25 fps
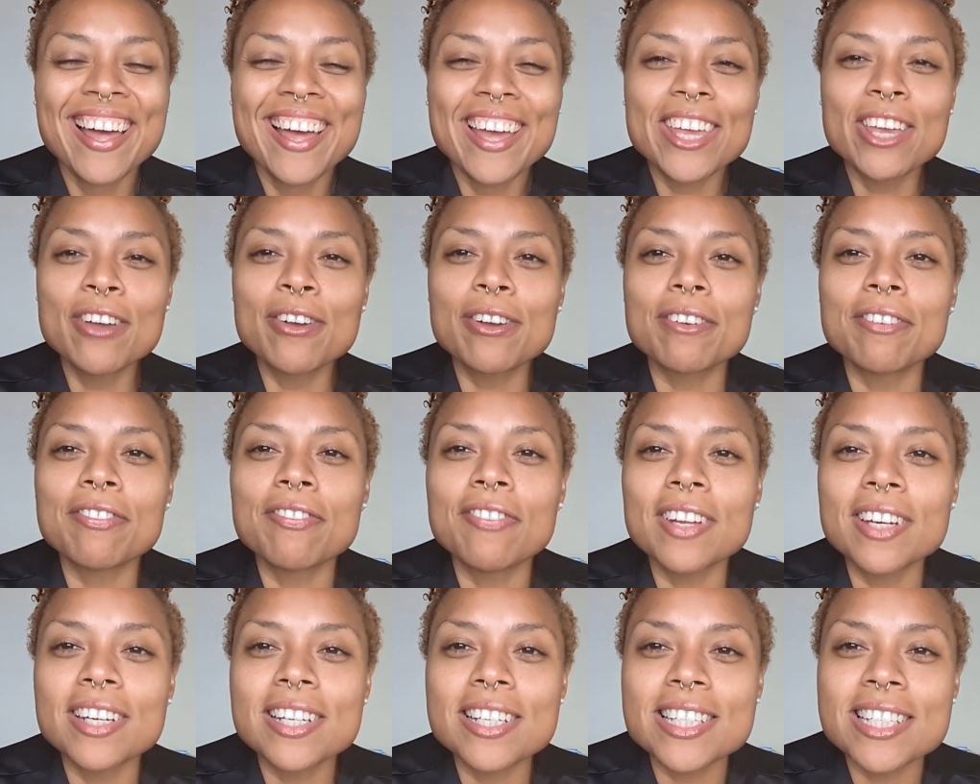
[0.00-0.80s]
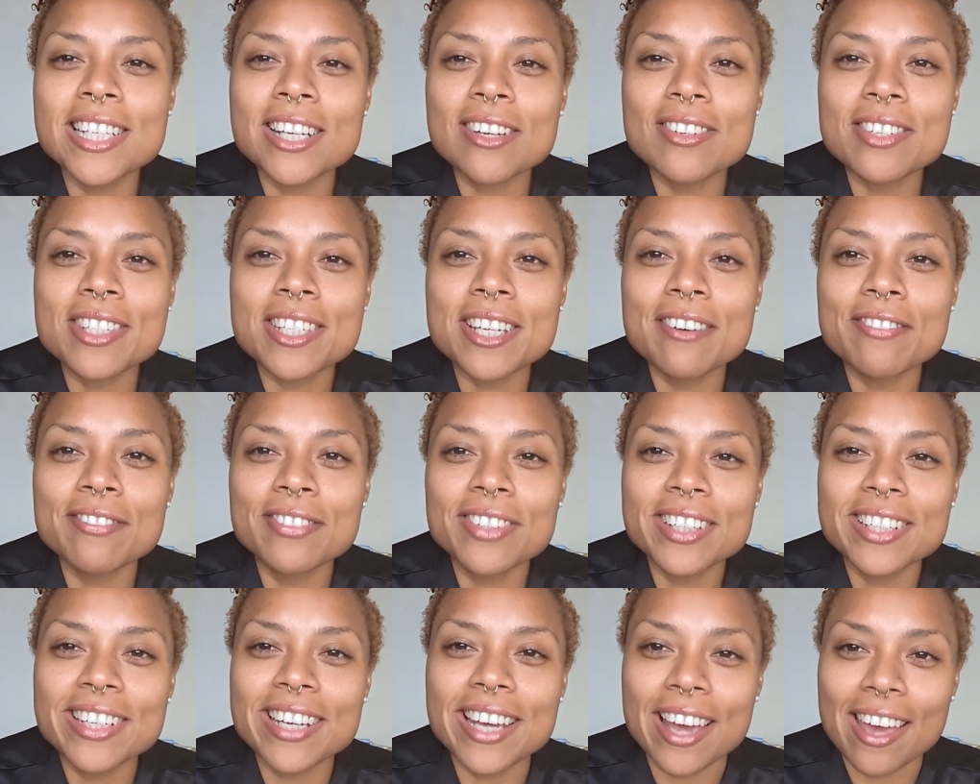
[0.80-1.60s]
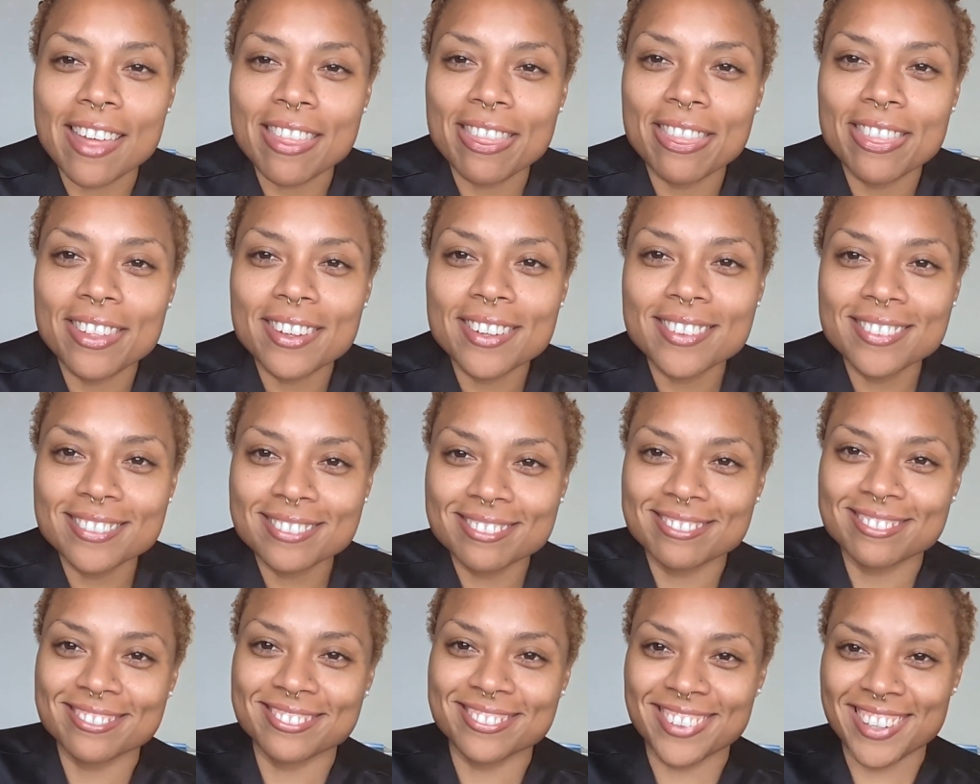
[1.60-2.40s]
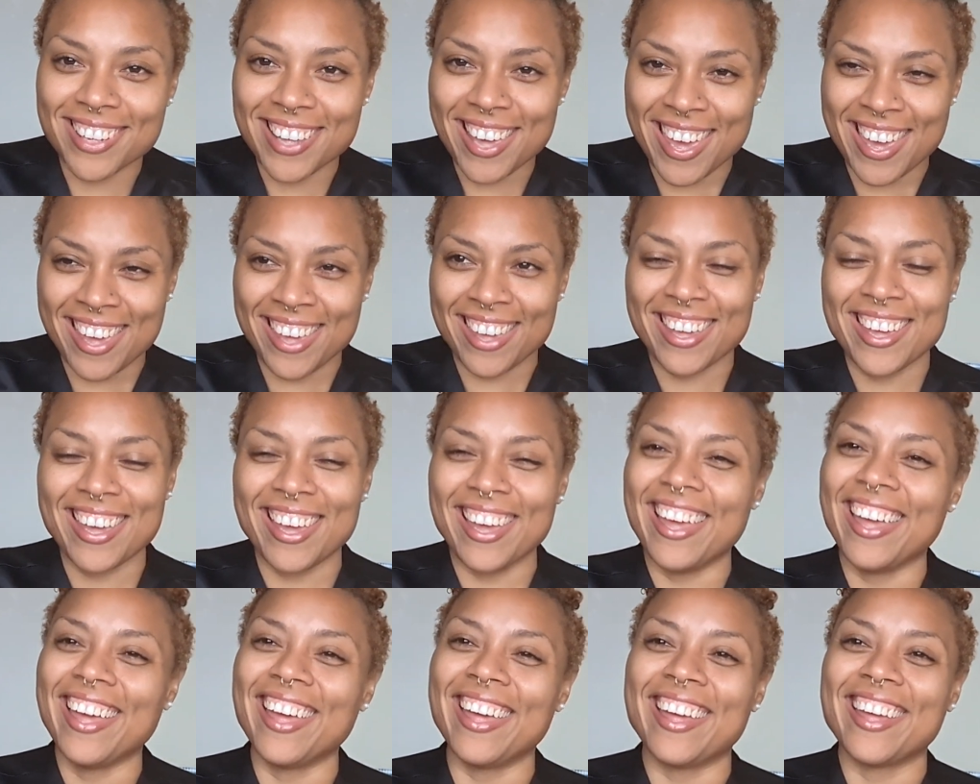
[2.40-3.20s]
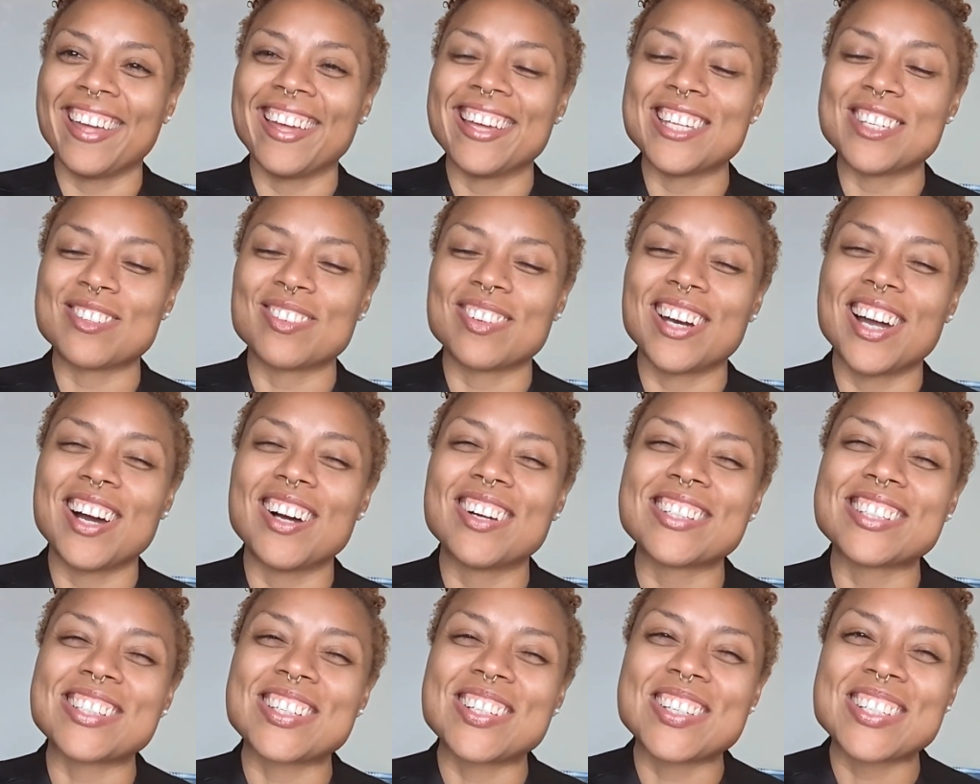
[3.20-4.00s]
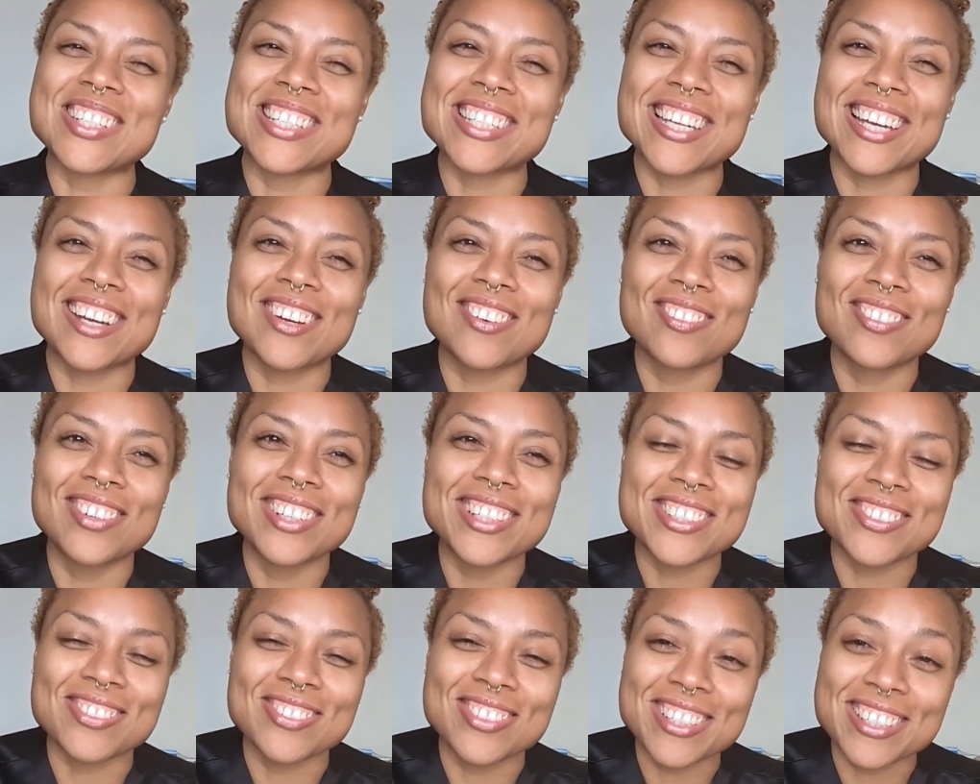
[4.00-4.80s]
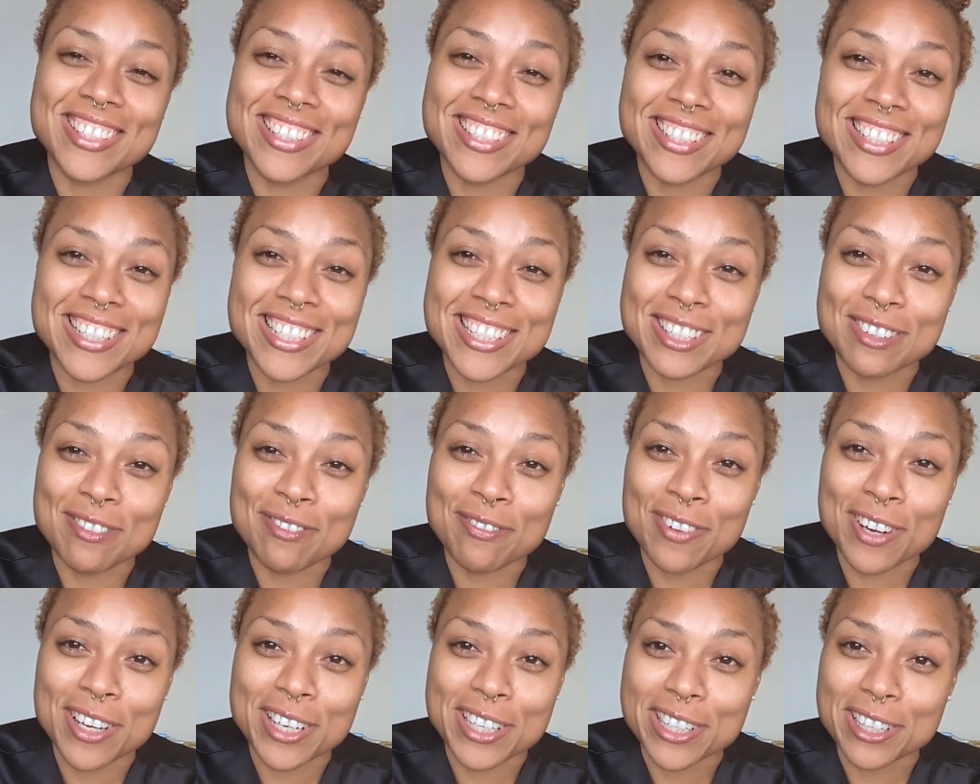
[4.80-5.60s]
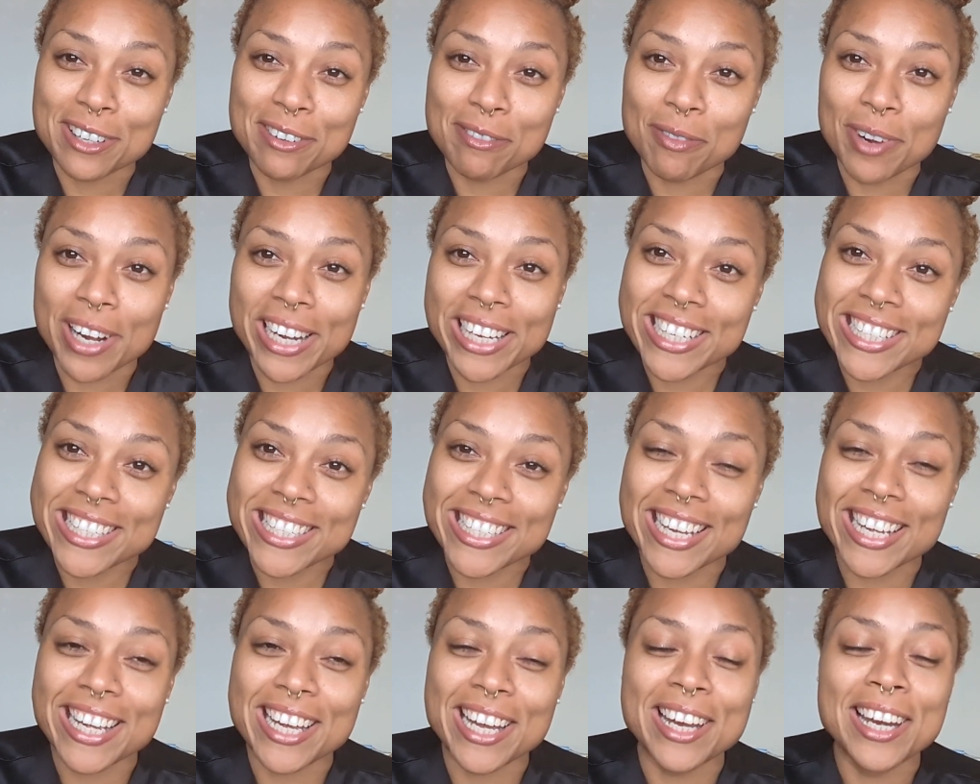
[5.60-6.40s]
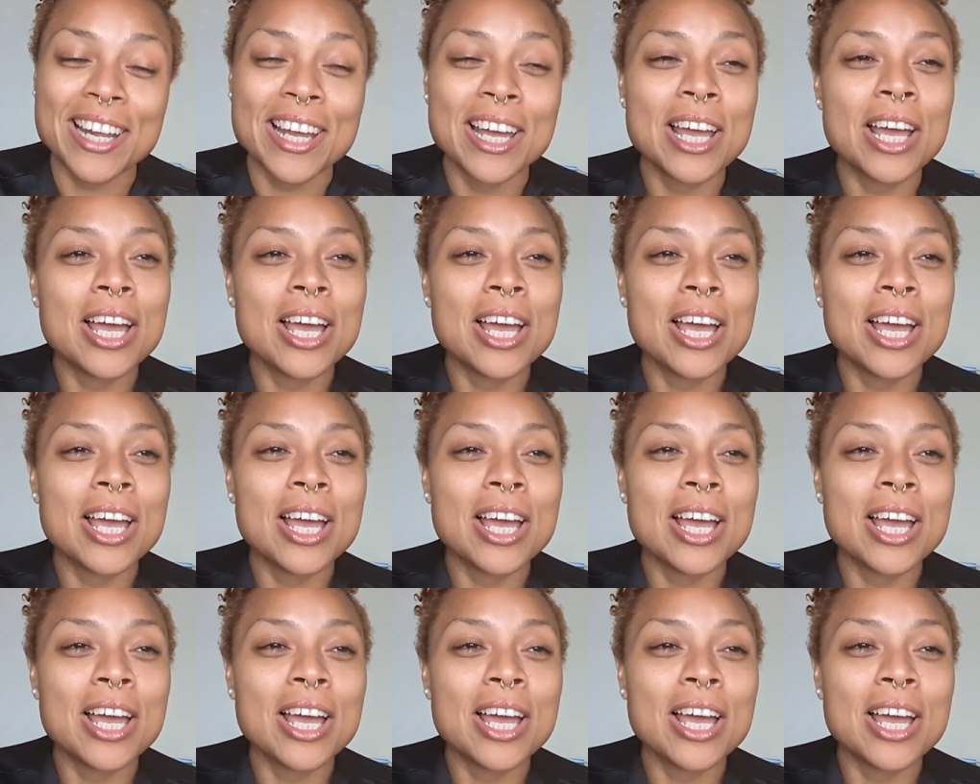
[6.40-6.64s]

You can fitness yourself to death. Is what I was gonna say, which was just the funnier way to say it.